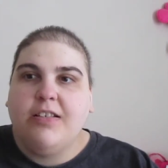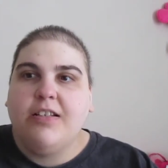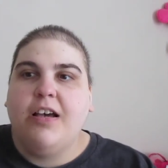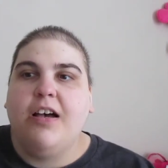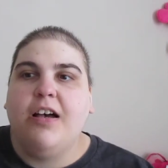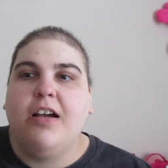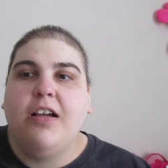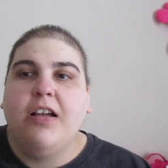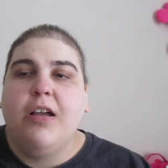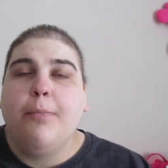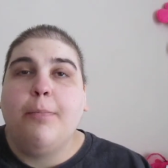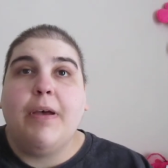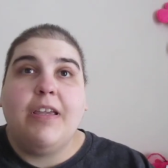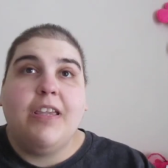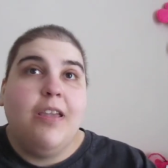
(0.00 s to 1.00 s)
uh,
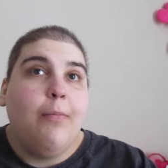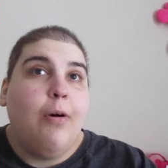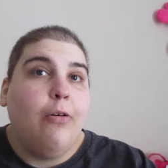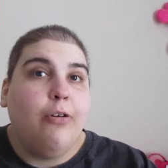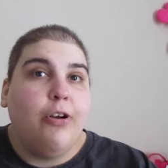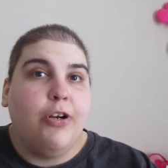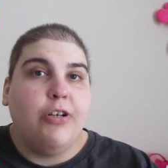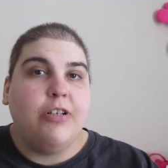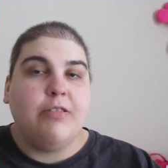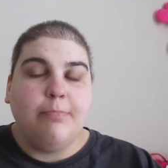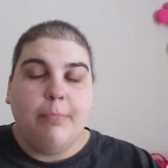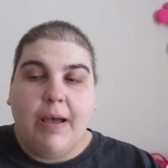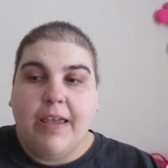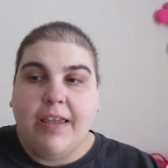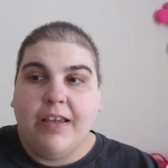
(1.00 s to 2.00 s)
my chemo nurse,
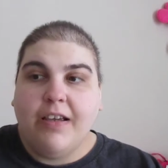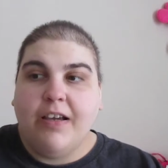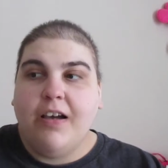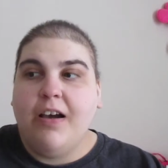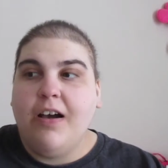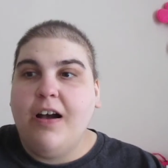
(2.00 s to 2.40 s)
Mike,